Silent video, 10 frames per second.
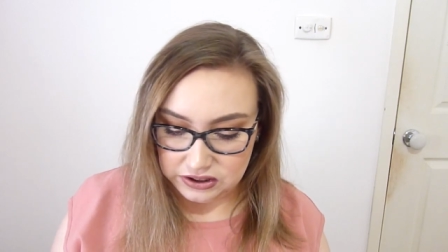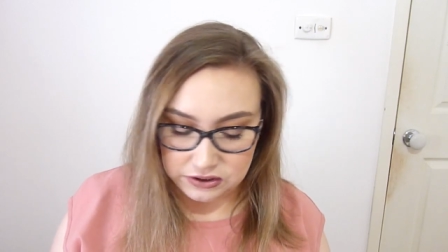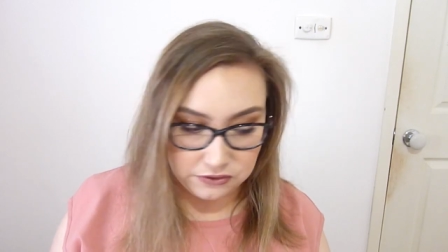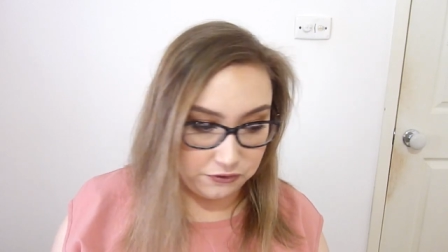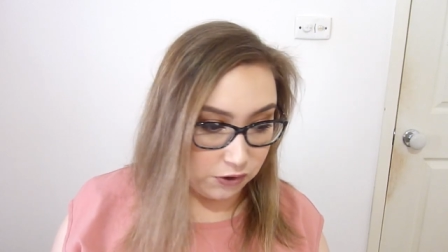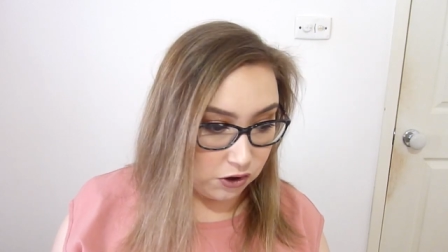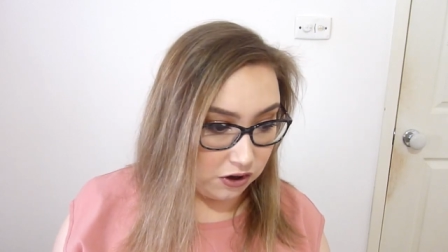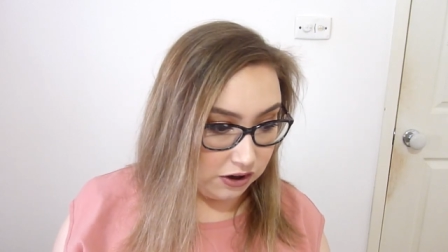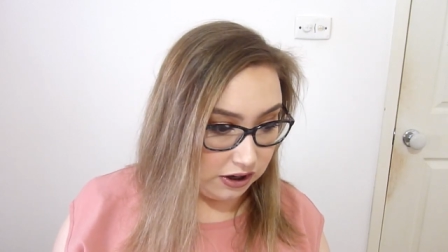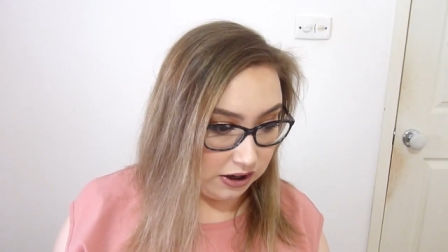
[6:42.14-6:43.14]

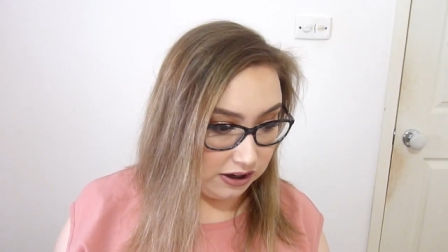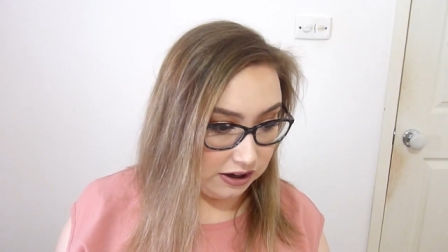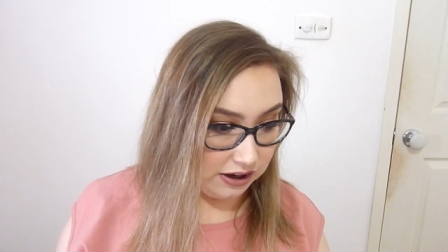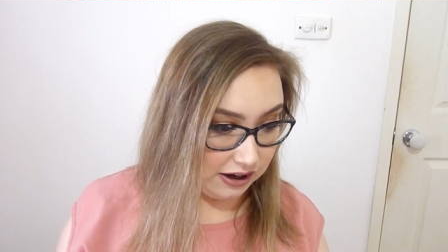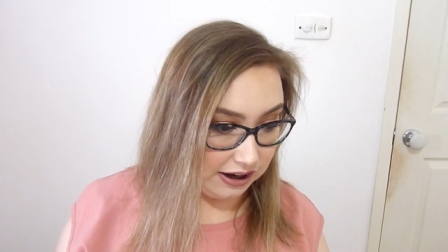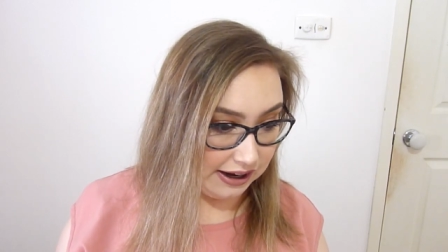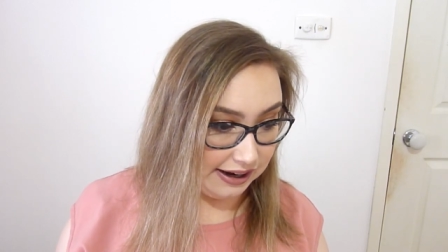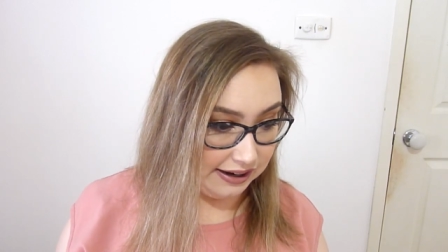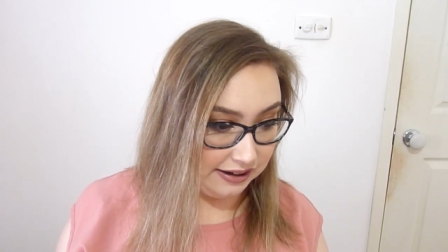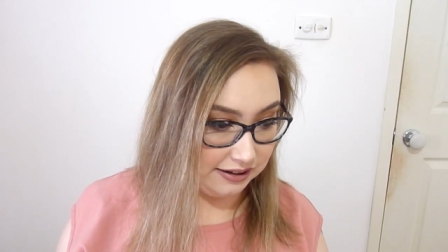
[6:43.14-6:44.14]
For
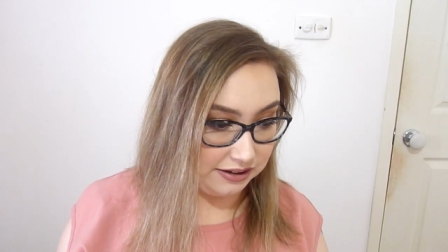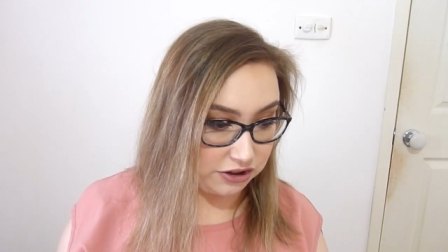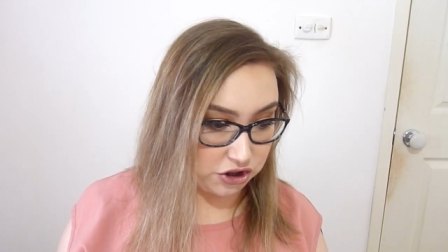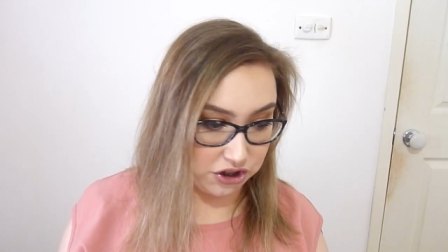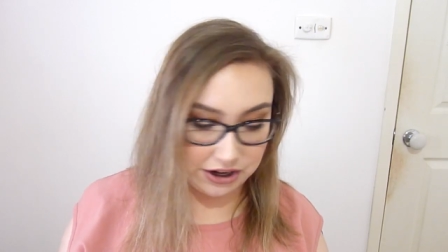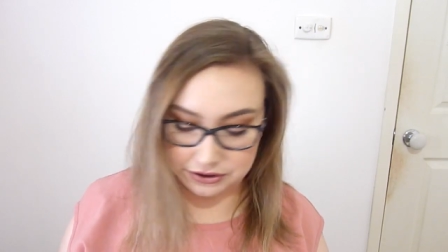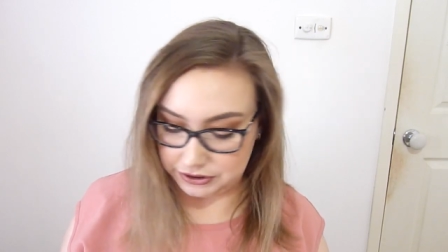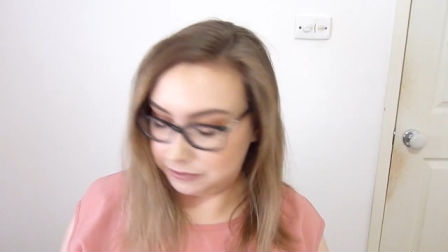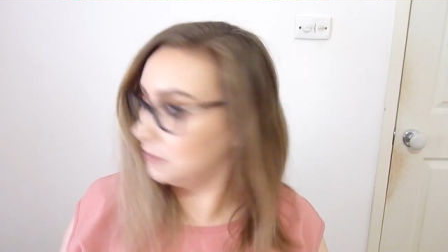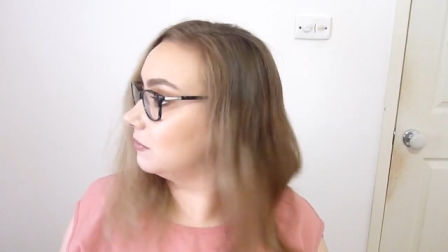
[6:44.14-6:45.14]

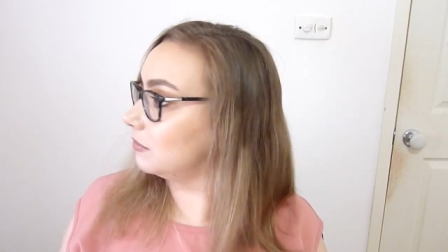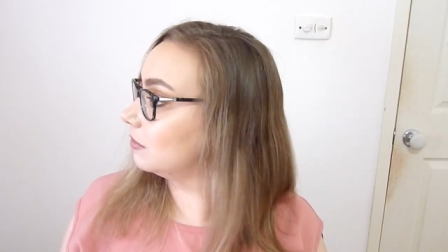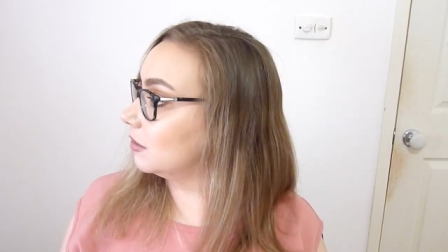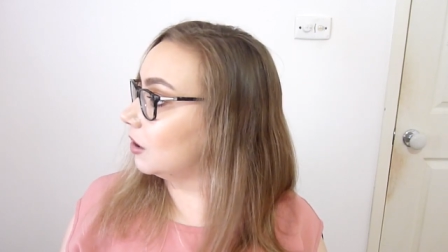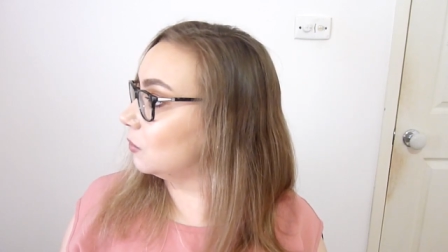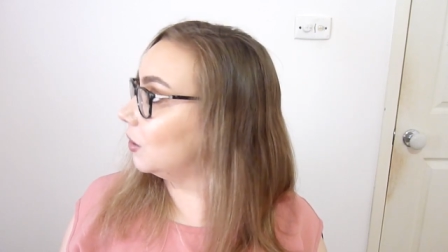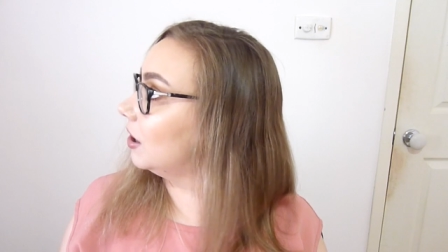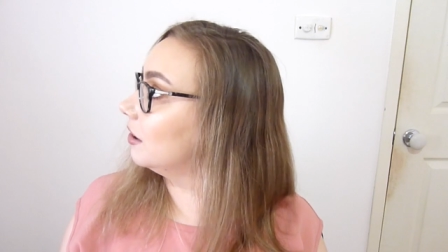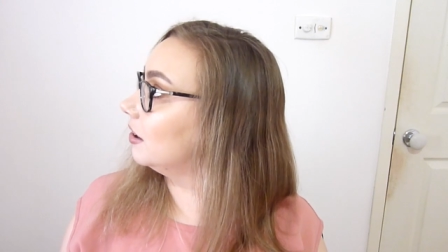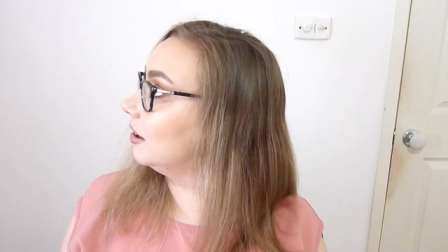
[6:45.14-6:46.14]
eyeshadow,
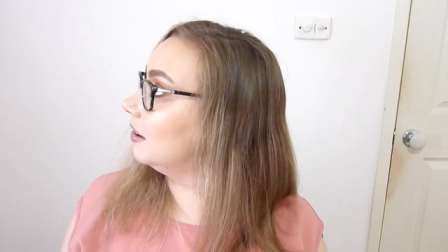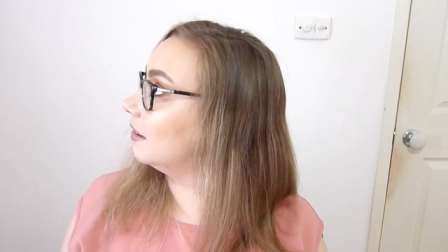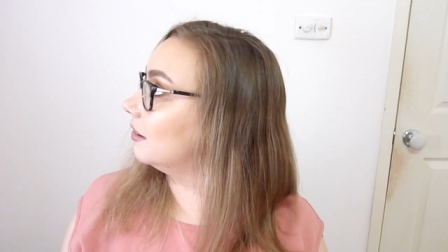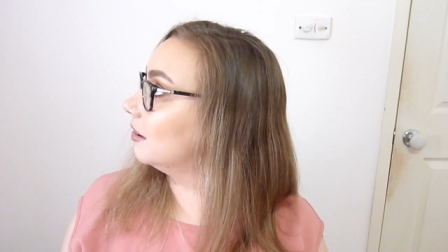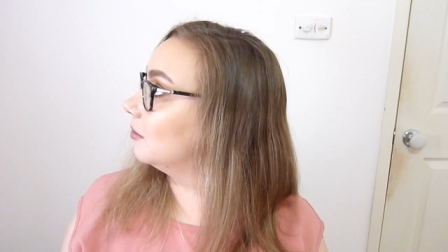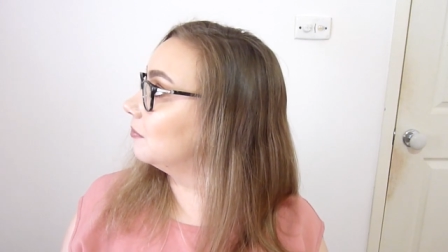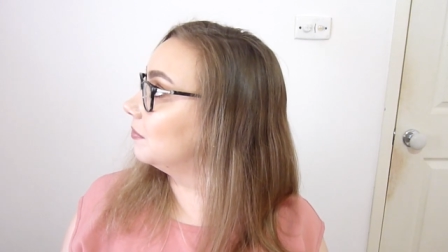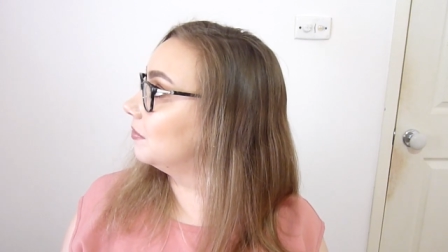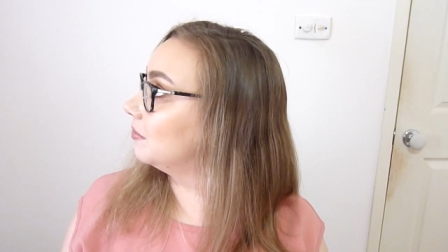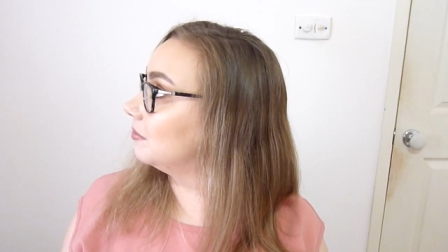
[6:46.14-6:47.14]
where is it?
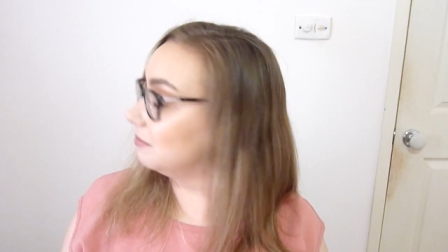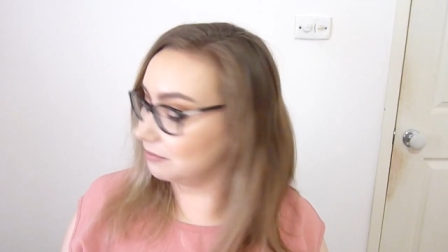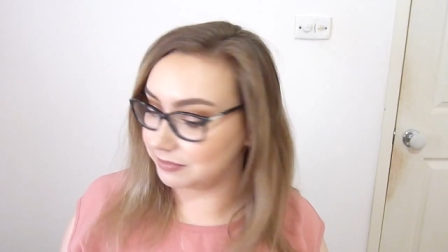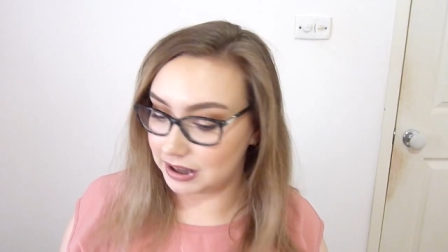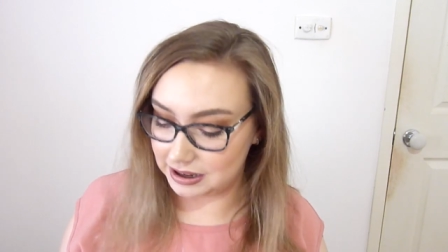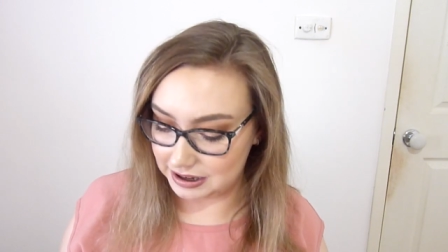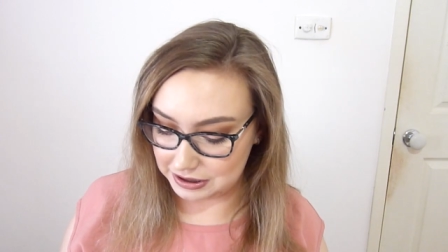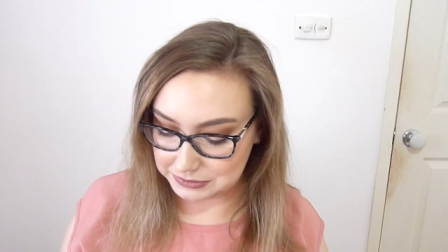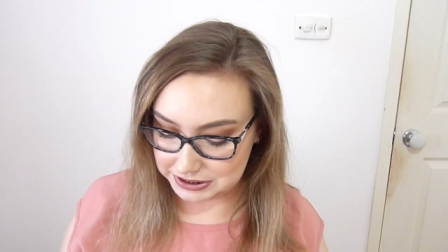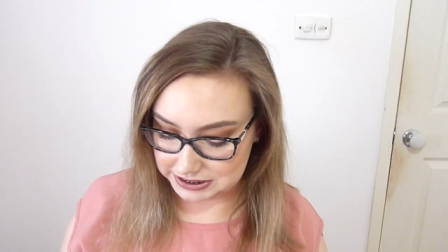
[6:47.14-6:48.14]

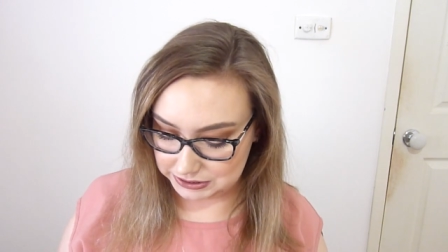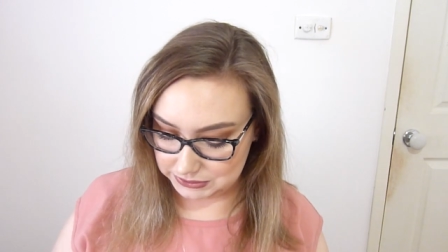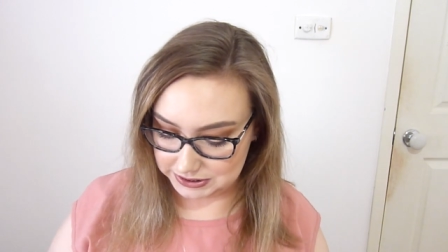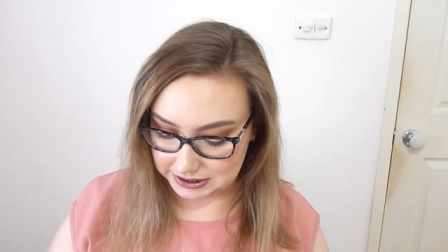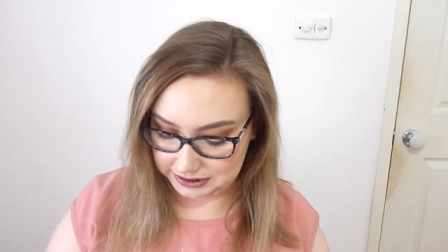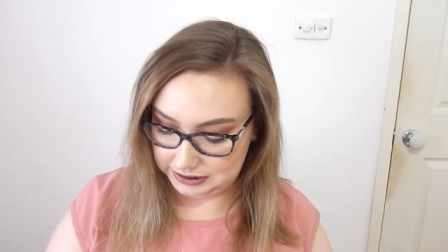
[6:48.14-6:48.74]
I was using